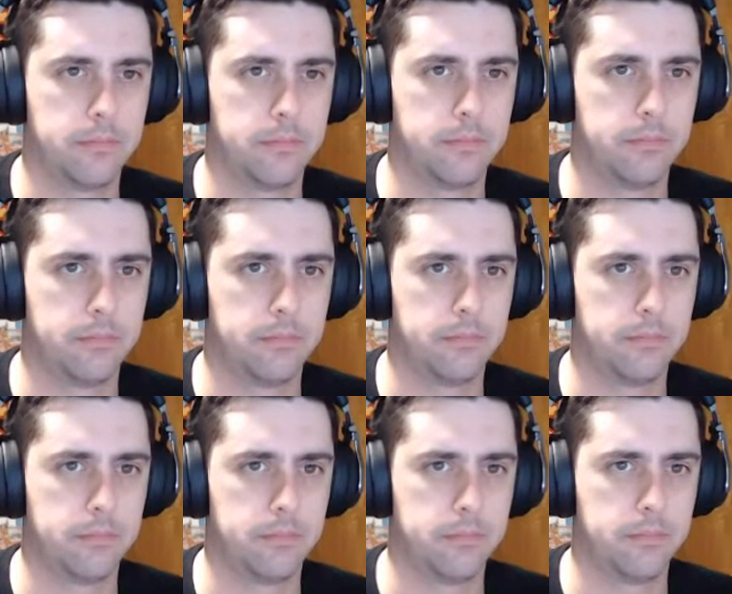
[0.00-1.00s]

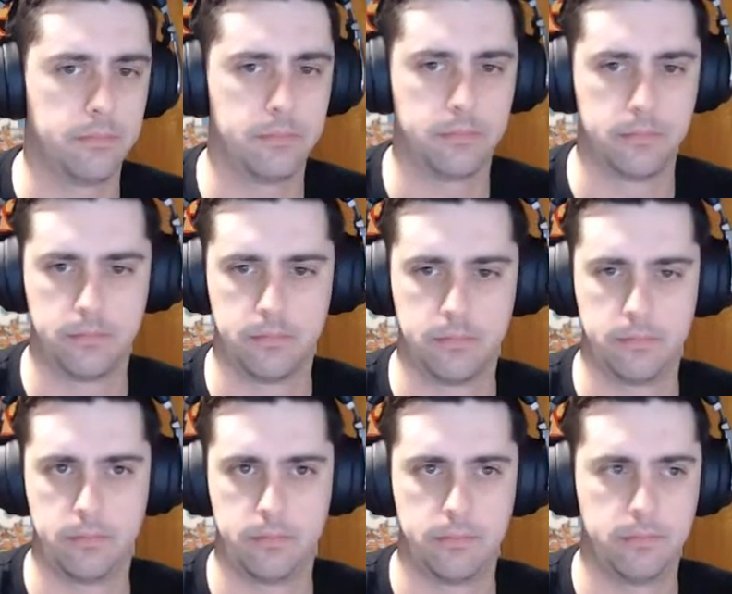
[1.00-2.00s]

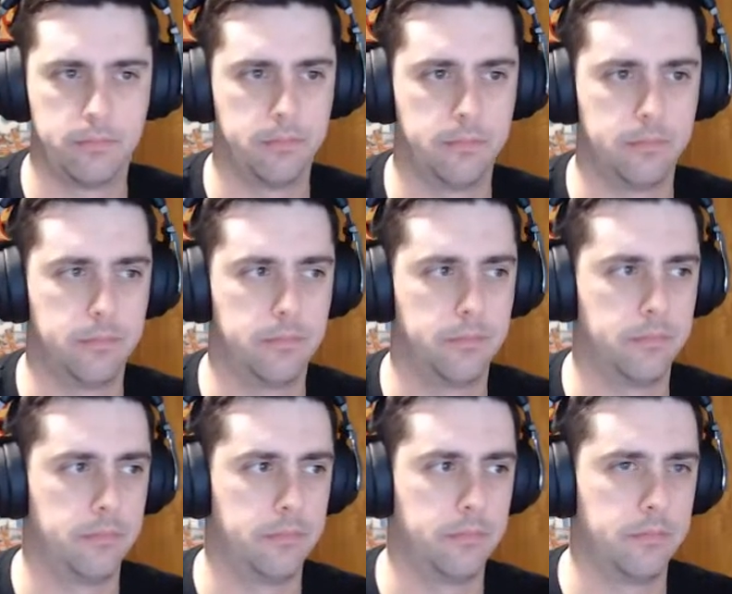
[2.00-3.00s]

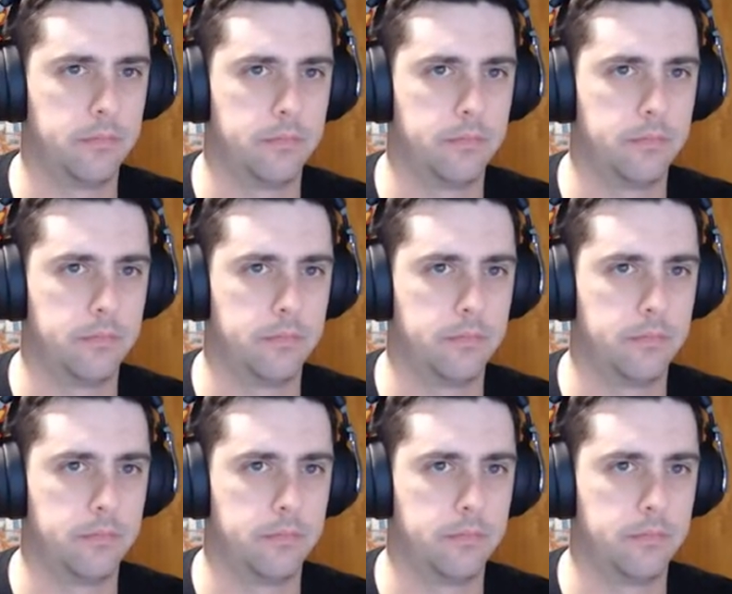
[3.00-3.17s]
[no speech]